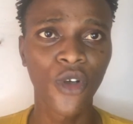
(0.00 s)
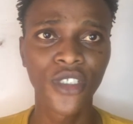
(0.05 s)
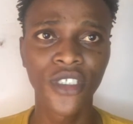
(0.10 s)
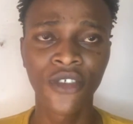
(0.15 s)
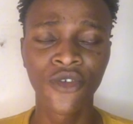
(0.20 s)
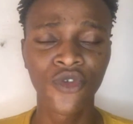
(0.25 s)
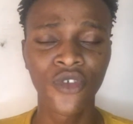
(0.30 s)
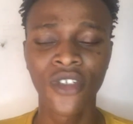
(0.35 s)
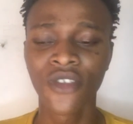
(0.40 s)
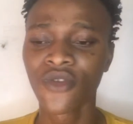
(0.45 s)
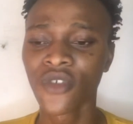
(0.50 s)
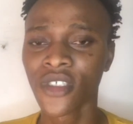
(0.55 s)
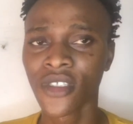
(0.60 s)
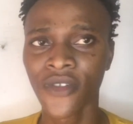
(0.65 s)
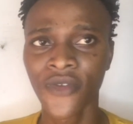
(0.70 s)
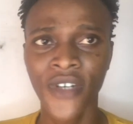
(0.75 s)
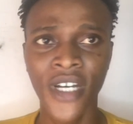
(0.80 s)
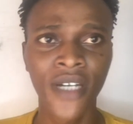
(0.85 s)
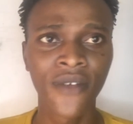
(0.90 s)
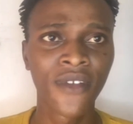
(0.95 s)
in
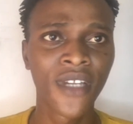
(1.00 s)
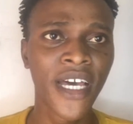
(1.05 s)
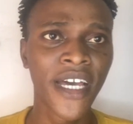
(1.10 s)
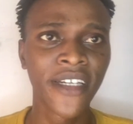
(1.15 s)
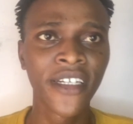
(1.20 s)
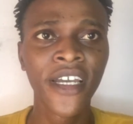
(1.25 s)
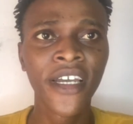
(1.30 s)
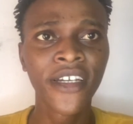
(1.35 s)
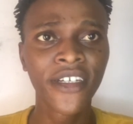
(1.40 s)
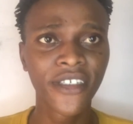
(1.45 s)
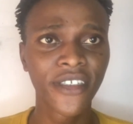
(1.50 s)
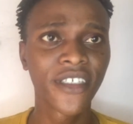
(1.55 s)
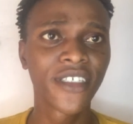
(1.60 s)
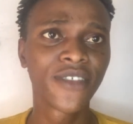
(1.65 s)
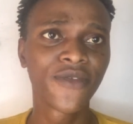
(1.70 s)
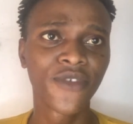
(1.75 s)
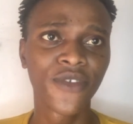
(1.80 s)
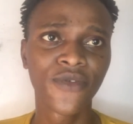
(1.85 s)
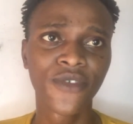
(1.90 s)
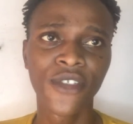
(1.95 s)
2025. Like create
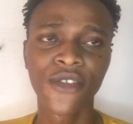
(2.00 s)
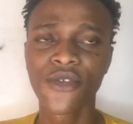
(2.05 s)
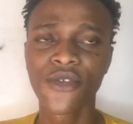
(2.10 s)
50 to